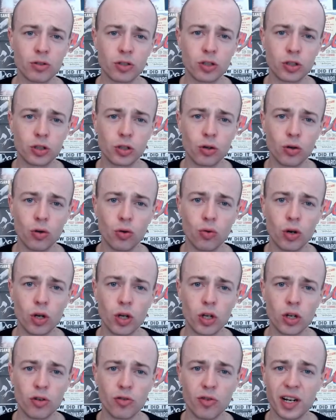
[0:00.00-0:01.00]
at all.
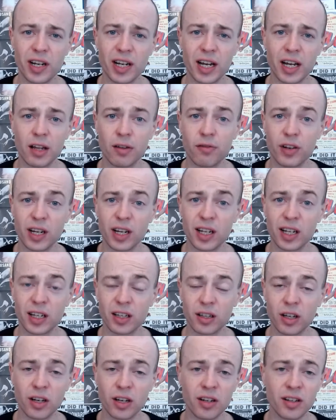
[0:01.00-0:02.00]
You really get the feeling
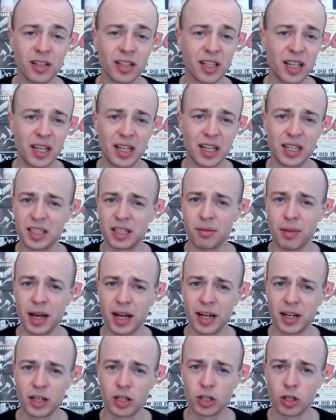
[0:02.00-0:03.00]
that he's the man
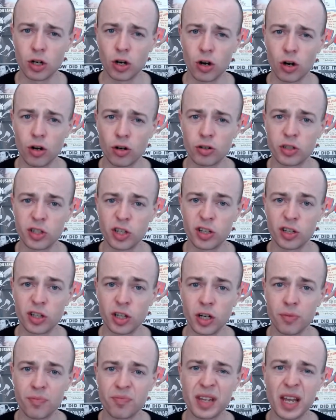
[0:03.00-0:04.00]
in charge and
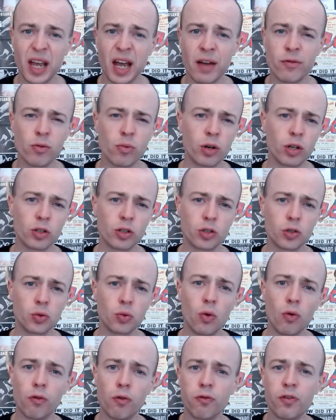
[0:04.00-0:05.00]
that everyone sort
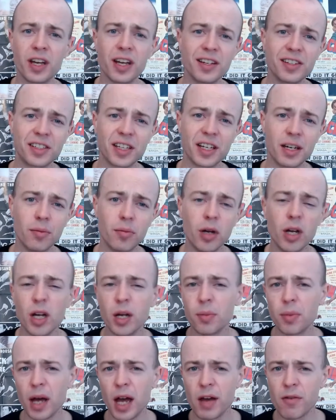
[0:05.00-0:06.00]
of fears him,
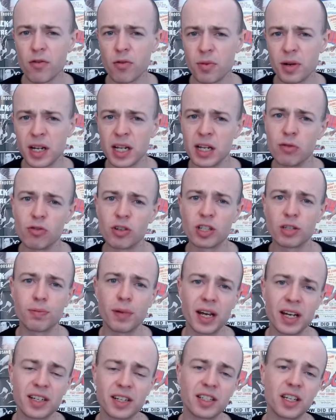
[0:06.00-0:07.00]
but everybody
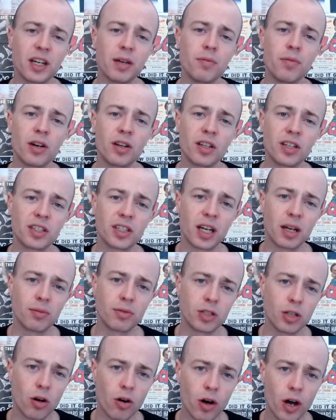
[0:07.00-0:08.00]
respects him at the same
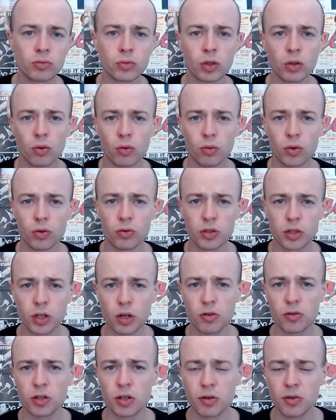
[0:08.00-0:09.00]
time. We also
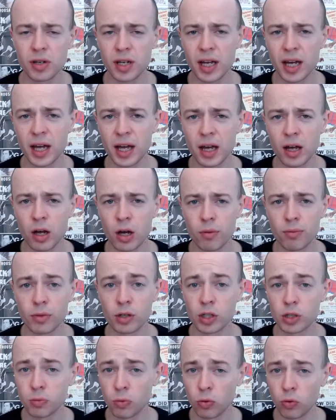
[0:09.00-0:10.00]
do get um, a
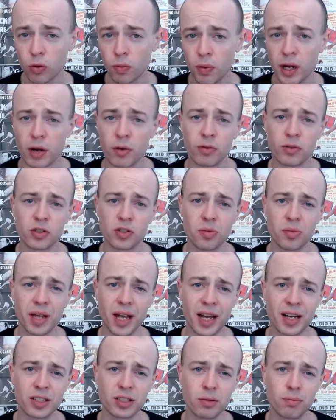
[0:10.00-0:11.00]
small appearance from the
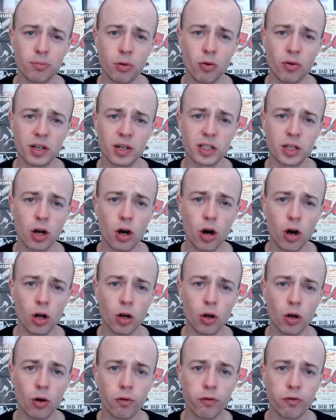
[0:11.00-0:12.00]
actor Boris
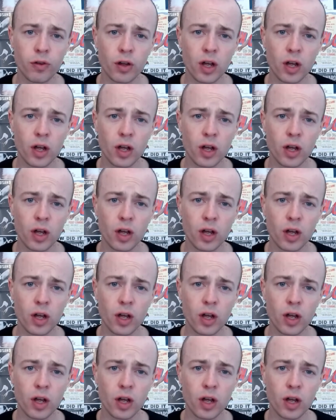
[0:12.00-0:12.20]
Karloff